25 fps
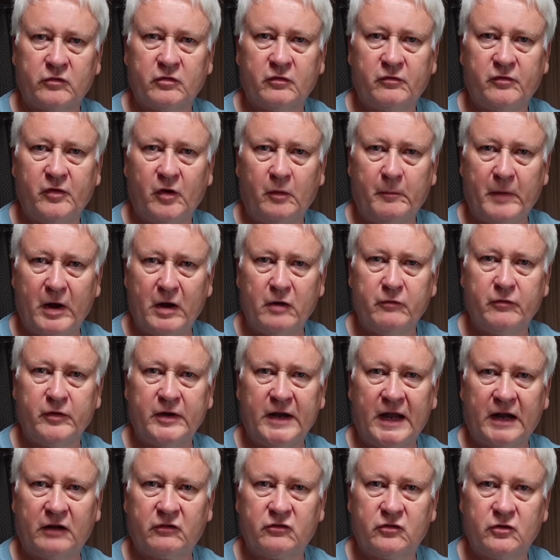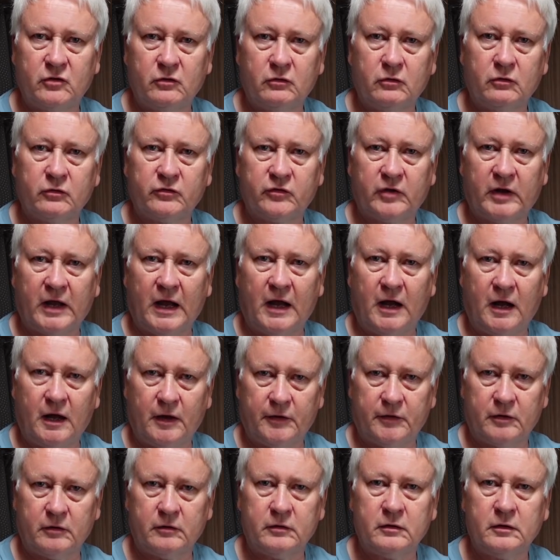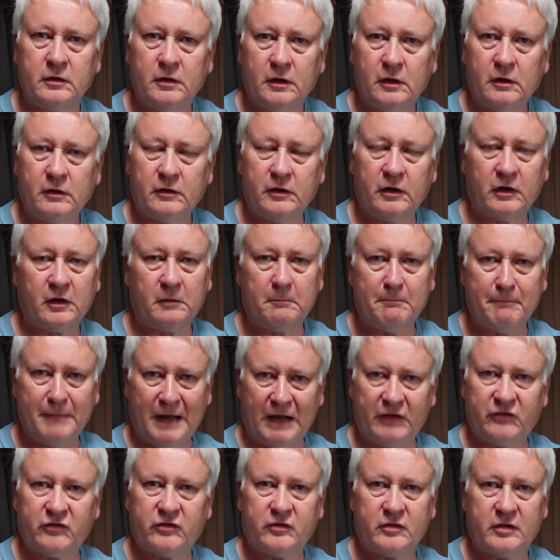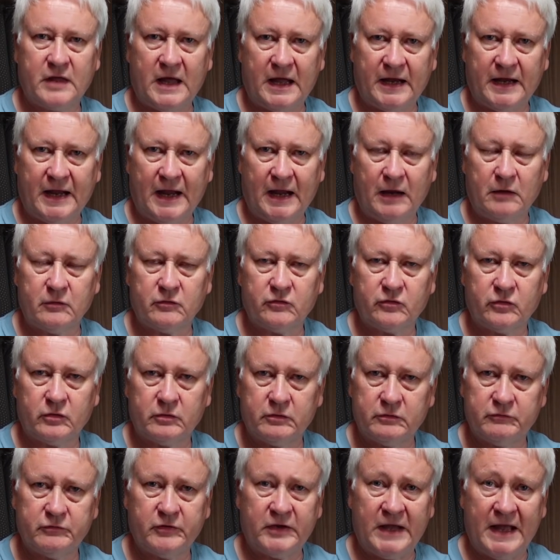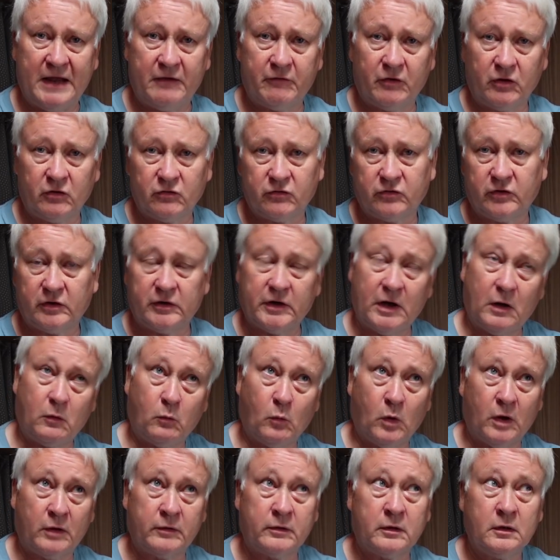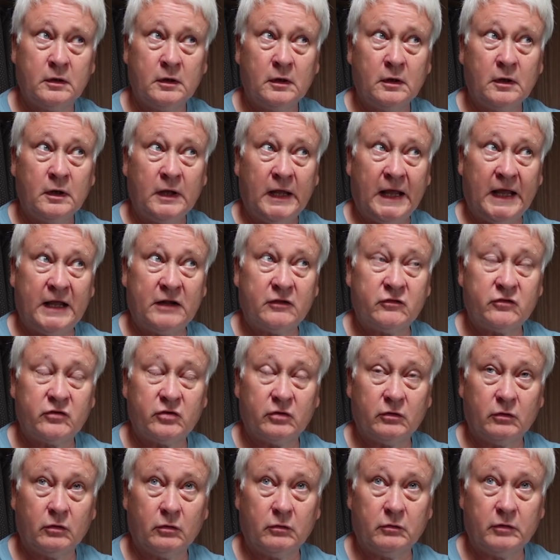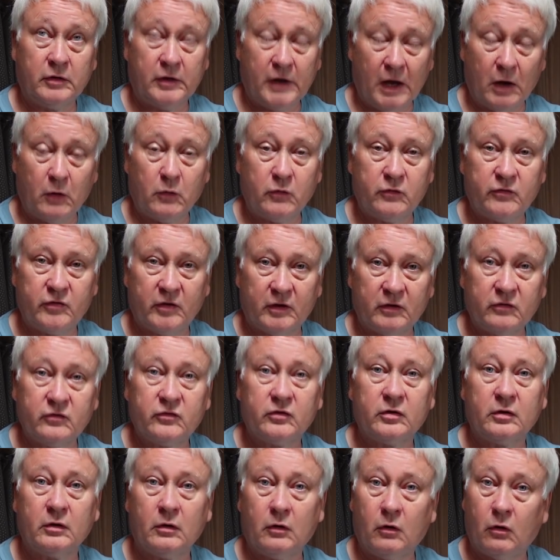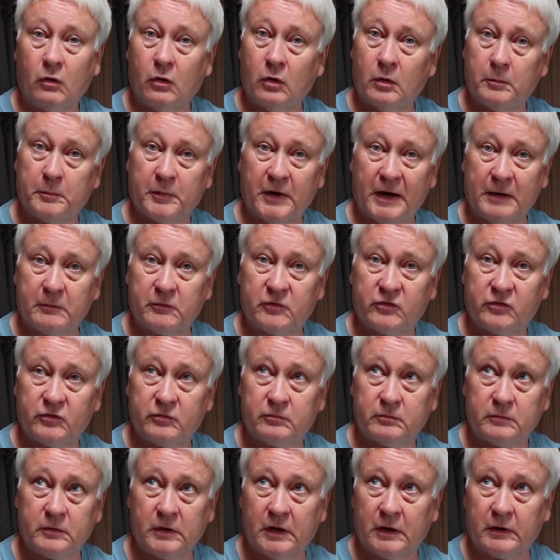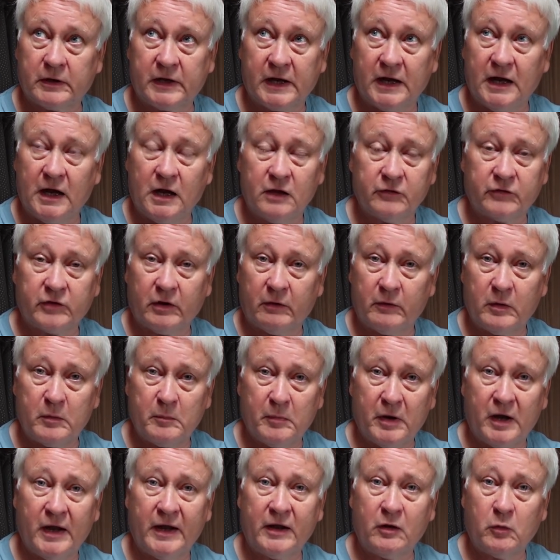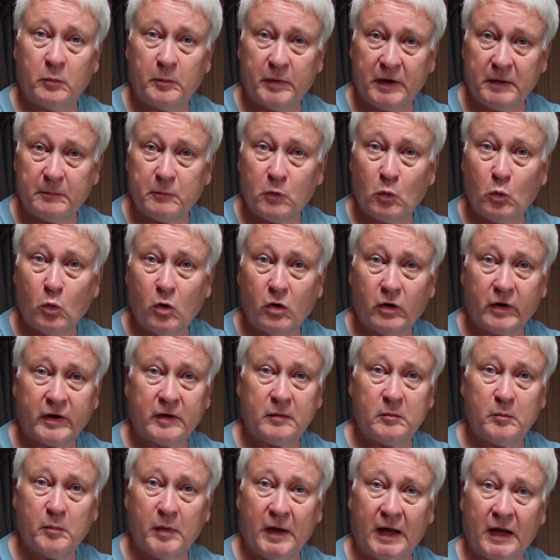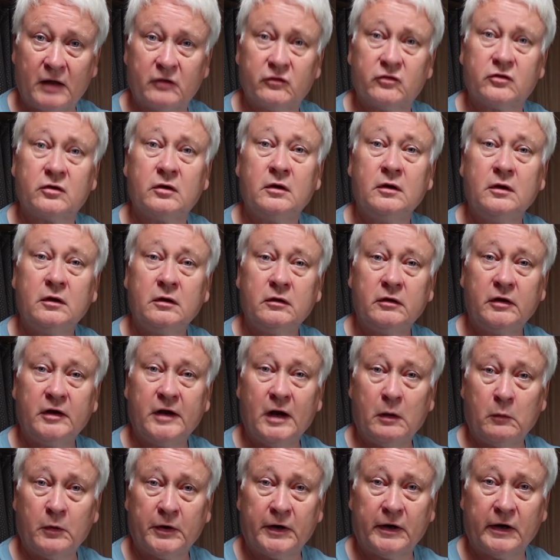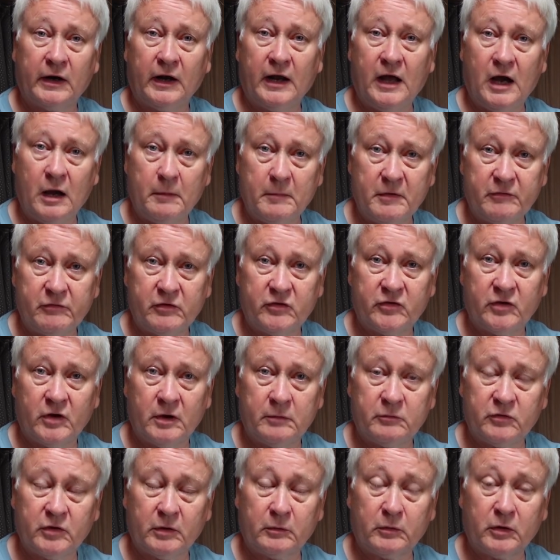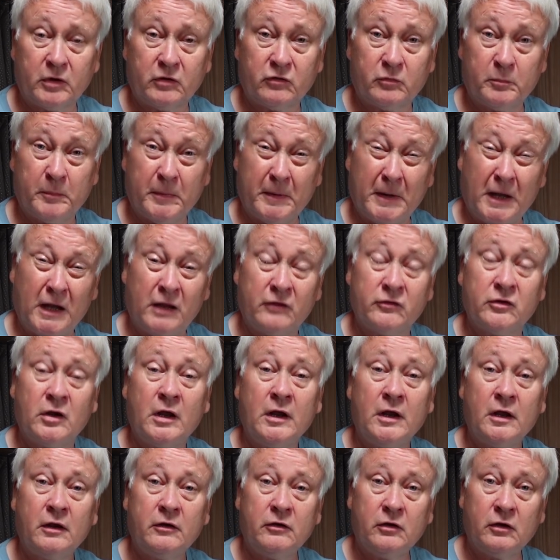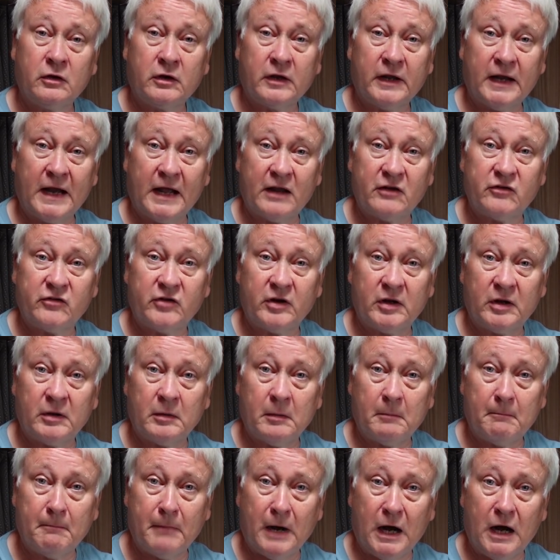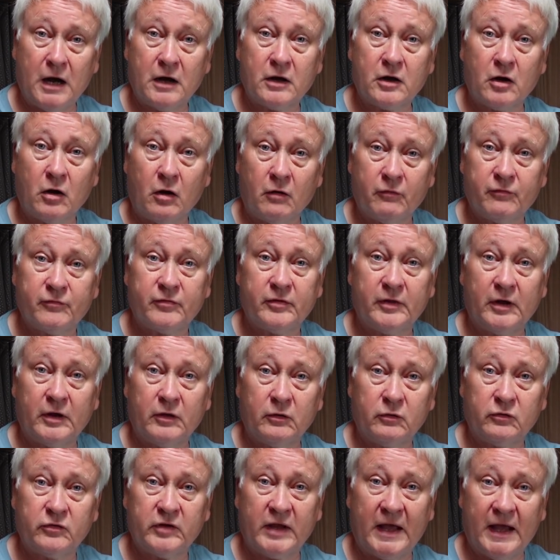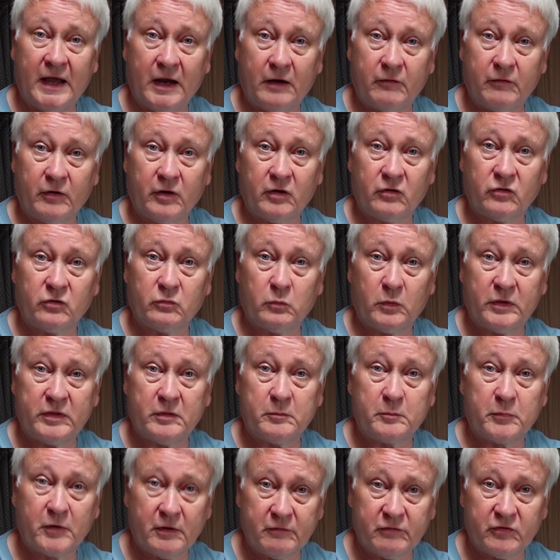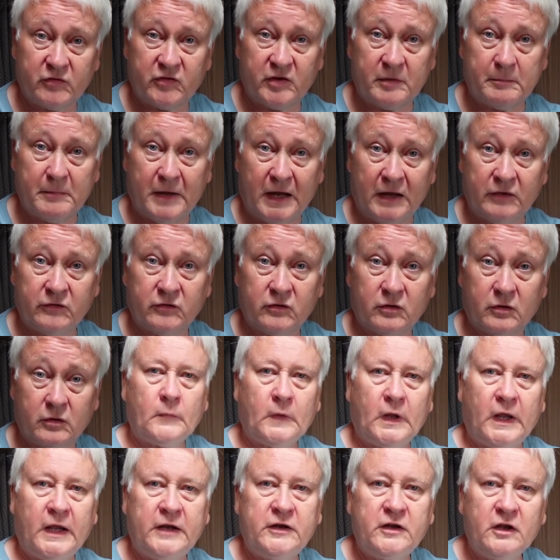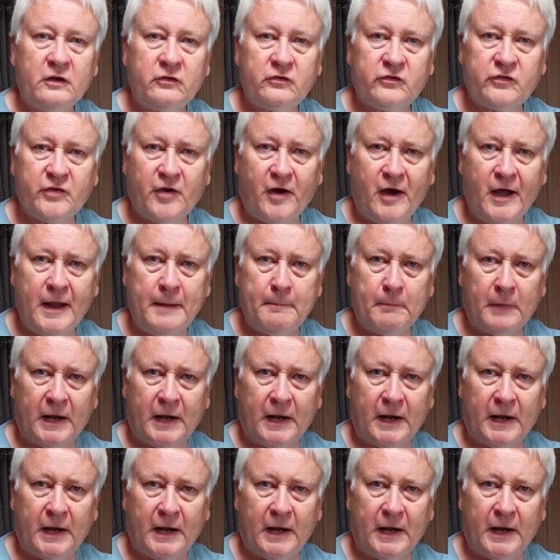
to film over next door's garden, you can mask that out. So if areas you don't want it to notice, or perhaps cars going by or people walking past, you don't want an alarm every time someone goes past, you can actually mark off those areas with a privacy mask. It does time